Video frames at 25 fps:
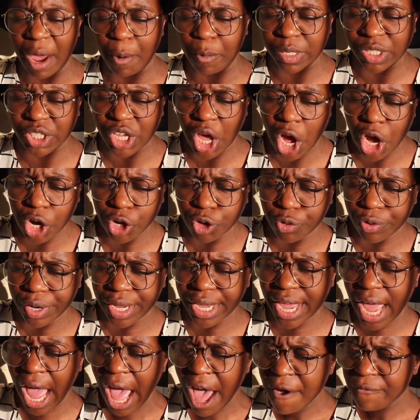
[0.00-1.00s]
I was
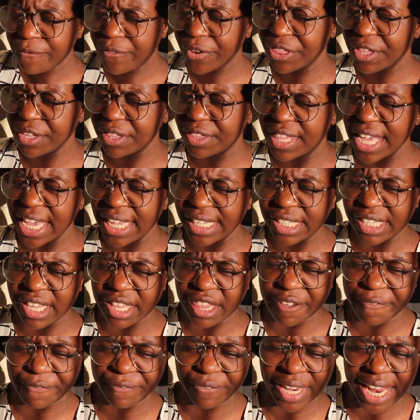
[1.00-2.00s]
hungry for the things
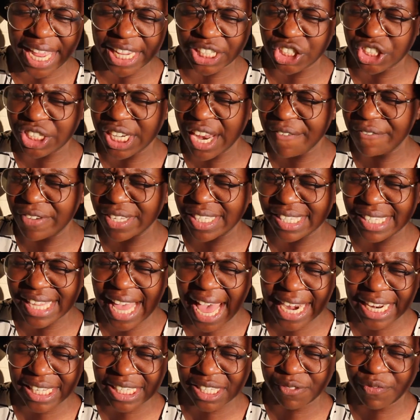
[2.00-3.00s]
of the flesh, never
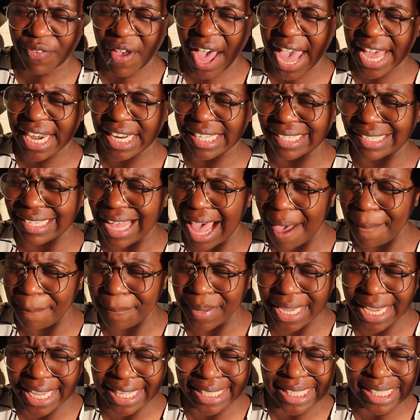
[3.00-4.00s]
satisfied. A
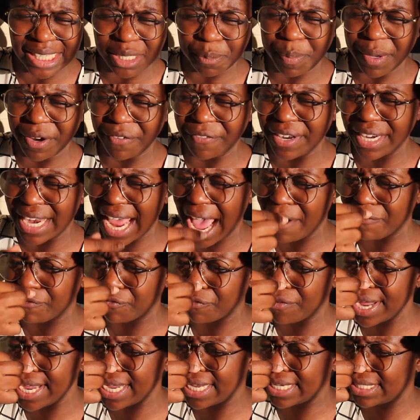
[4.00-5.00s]
zombie in spirit, I
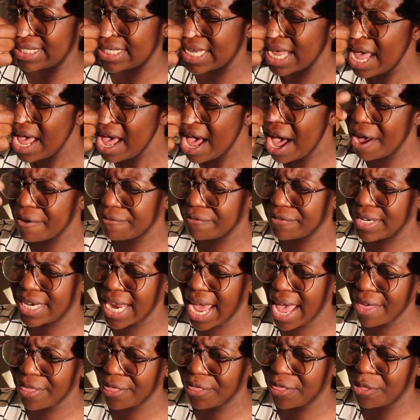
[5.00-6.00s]
reeked of
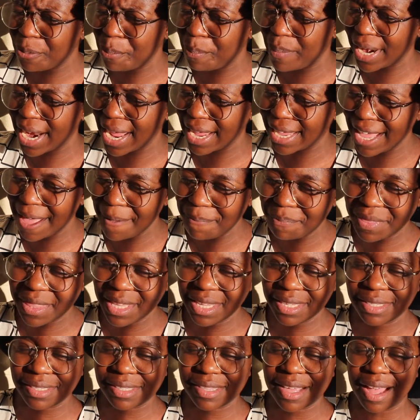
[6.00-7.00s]
death, but I kept
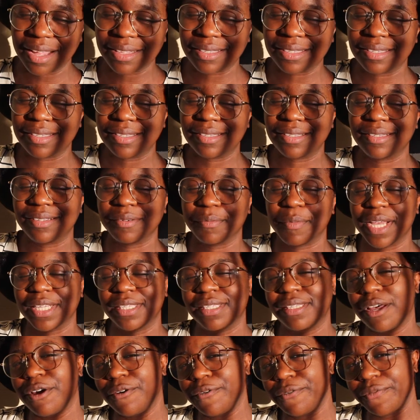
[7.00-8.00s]
these thoughts to
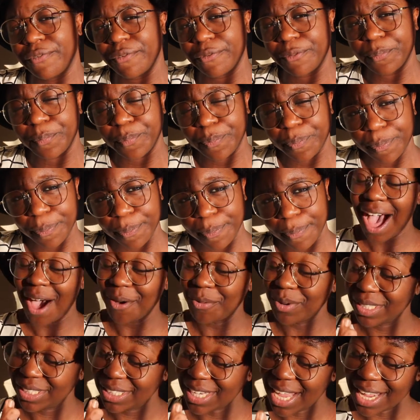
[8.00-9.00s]
myself. I
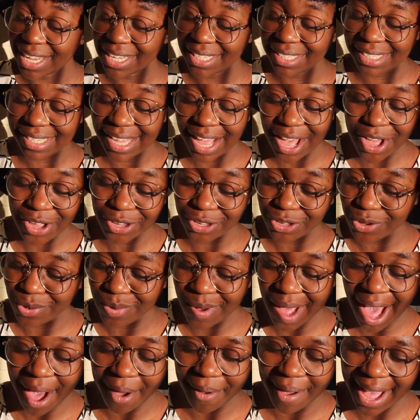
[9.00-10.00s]
wish I could tell you
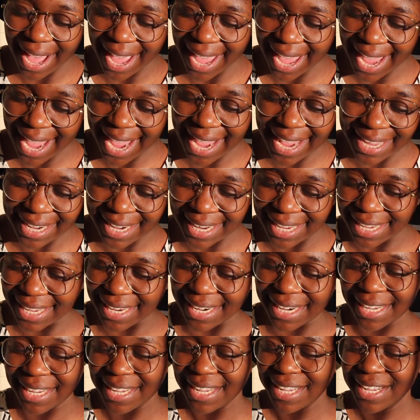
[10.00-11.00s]
how I
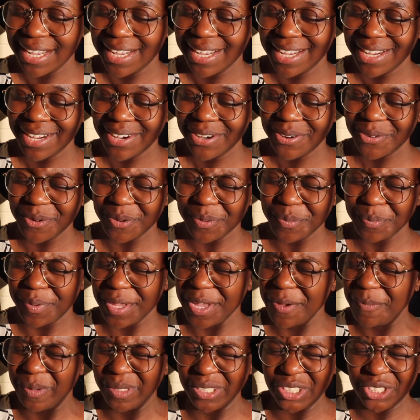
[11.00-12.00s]
hated when
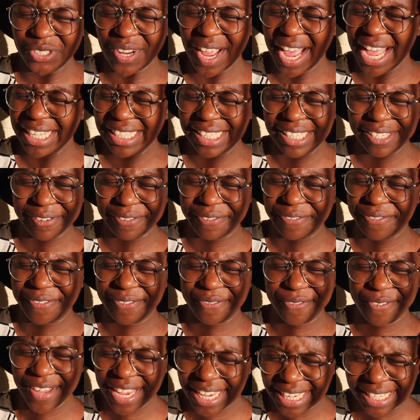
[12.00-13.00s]
people tried to
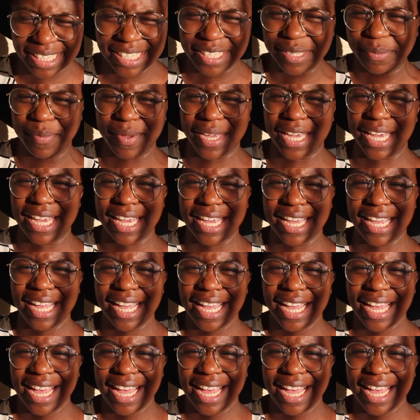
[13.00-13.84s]
fix me.